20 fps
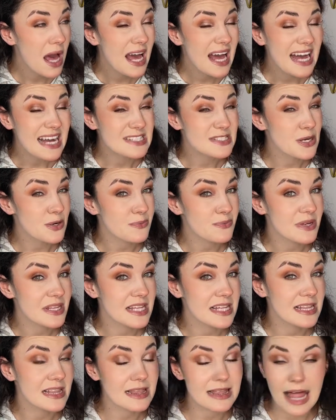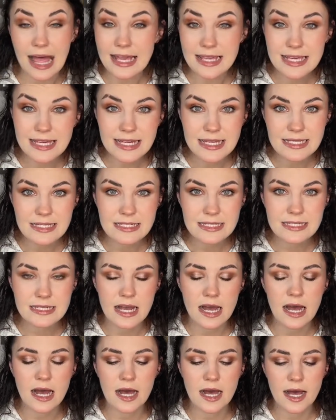I don't really like it.
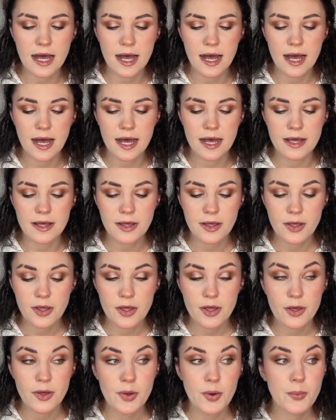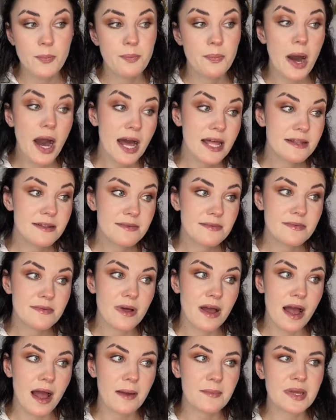But
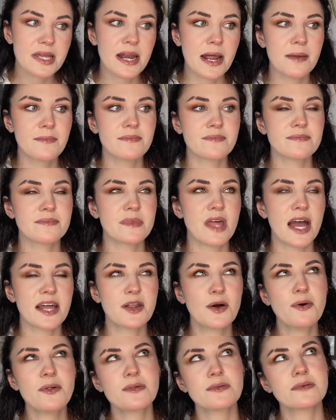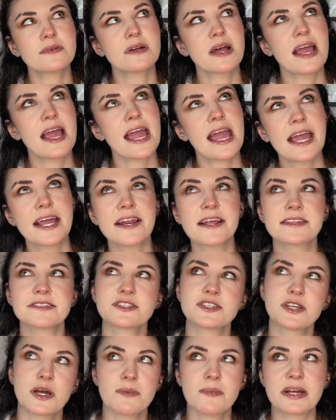I mean, I don't hate it
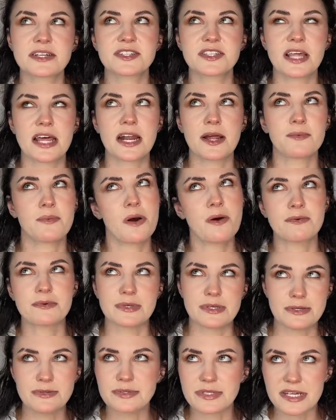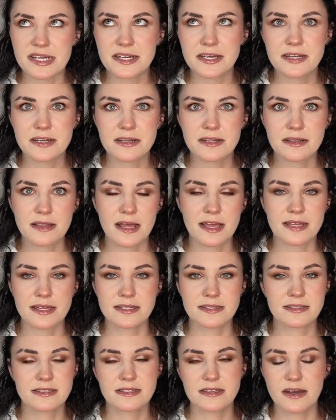so much that I won't use it. Like,
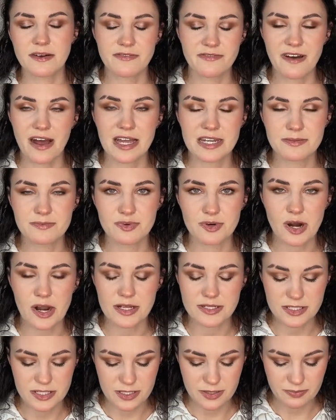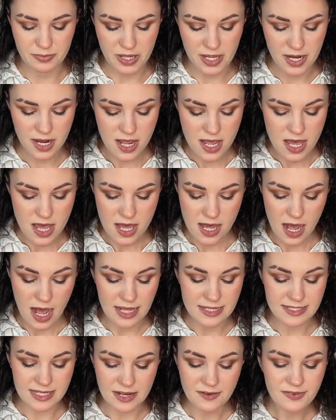it's a fine bronzer, but I
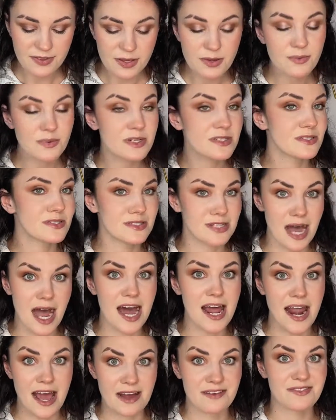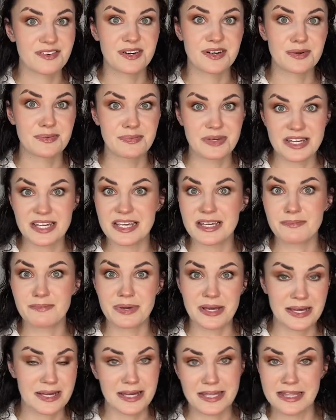definitely will not ever be
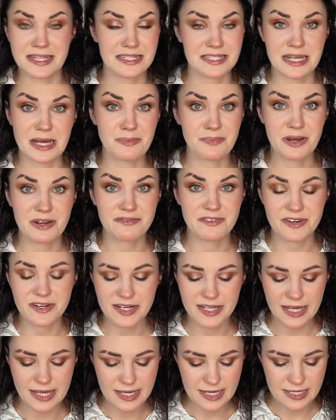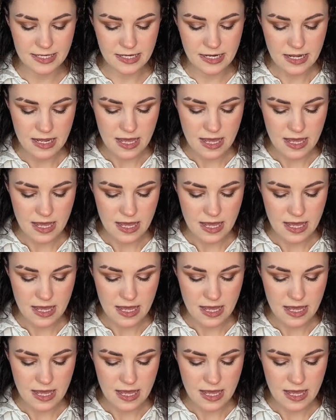picking this up ever again.